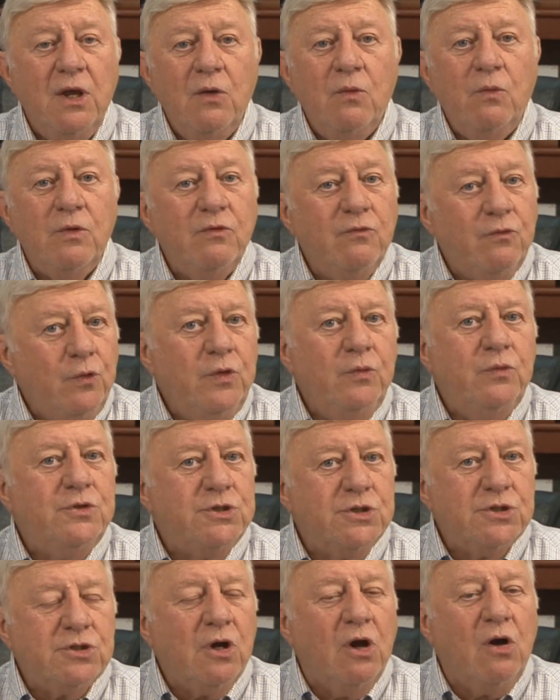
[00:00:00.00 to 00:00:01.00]
When if we would
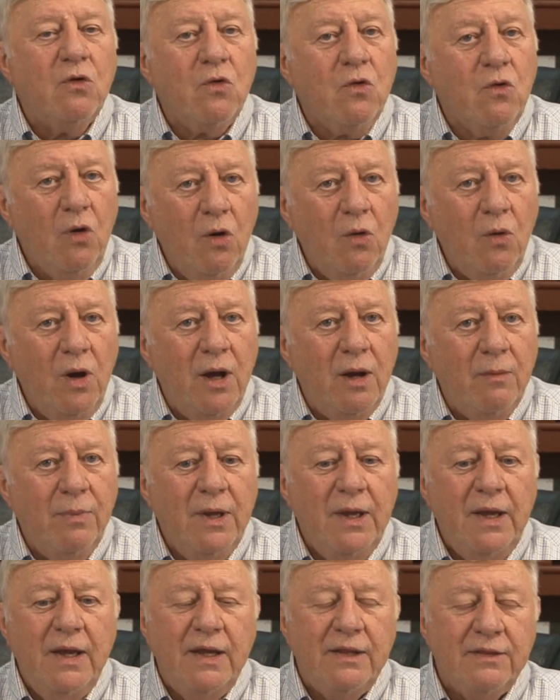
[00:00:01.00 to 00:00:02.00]
just all grow up
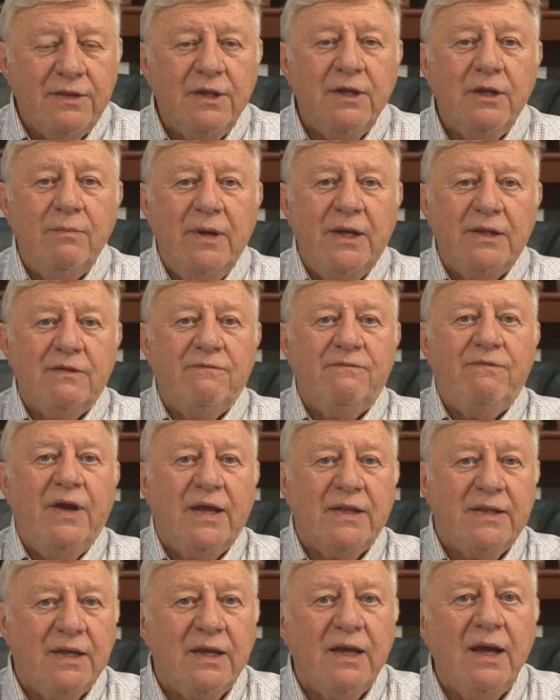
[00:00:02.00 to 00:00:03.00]
and think about the
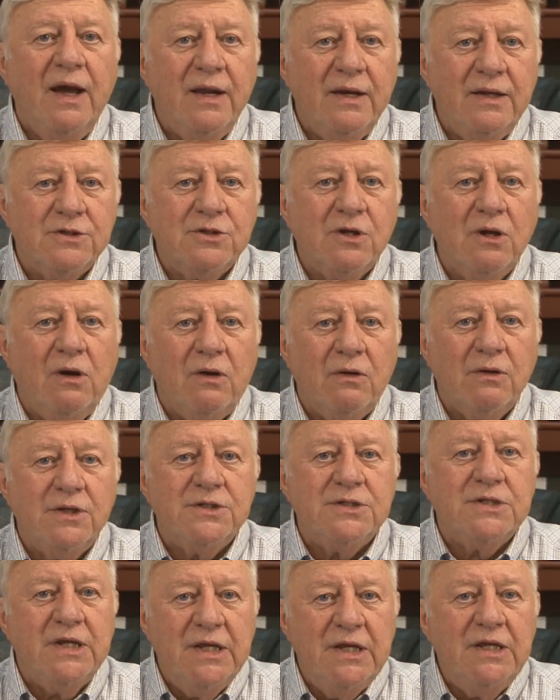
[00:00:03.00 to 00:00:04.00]
fact that God has called
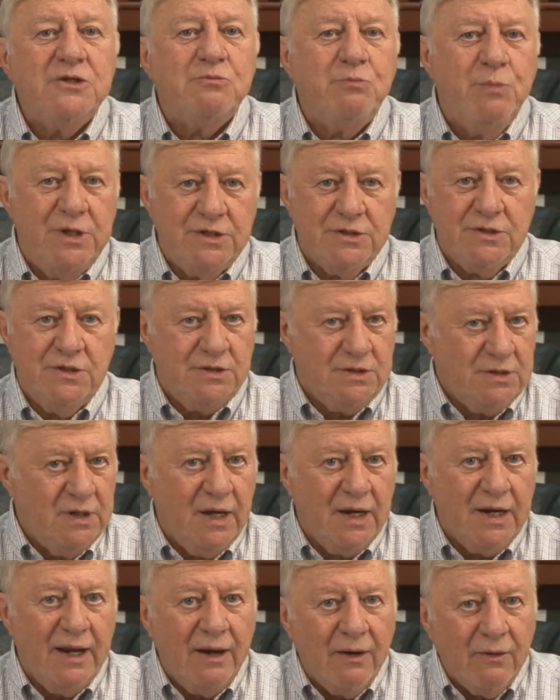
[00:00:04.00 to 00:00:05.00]
us to his business,
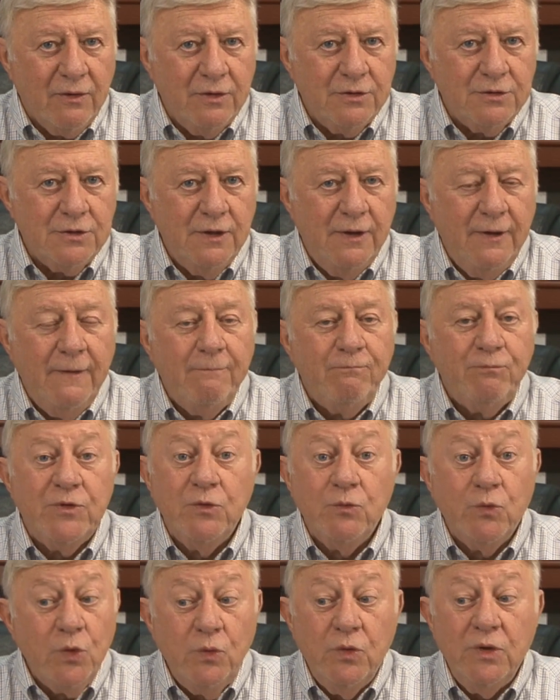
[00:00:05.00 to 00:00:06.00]
not ours,
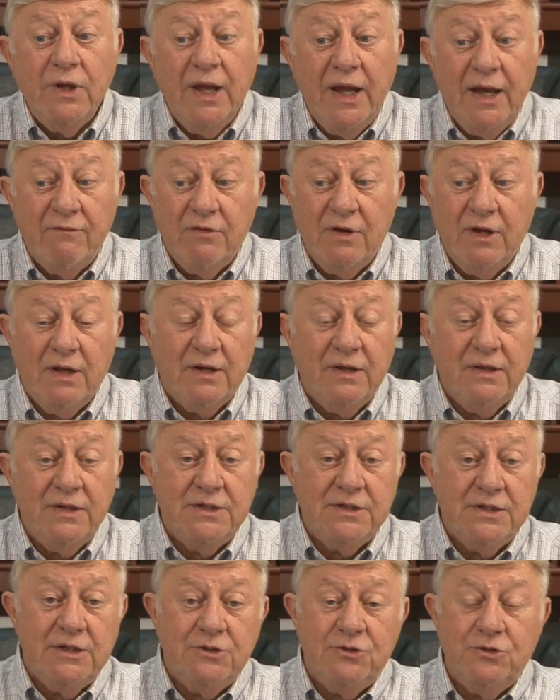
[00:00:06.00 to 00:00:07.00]
then we wouldn't have a lot of
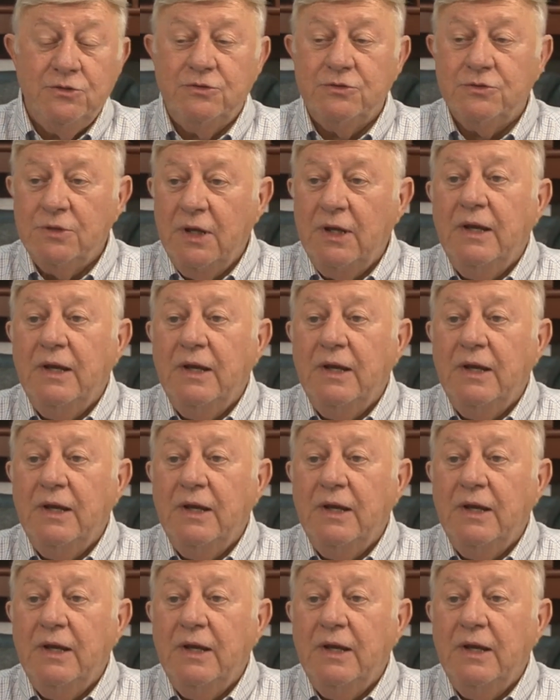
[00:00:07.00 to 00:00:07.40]
these issues.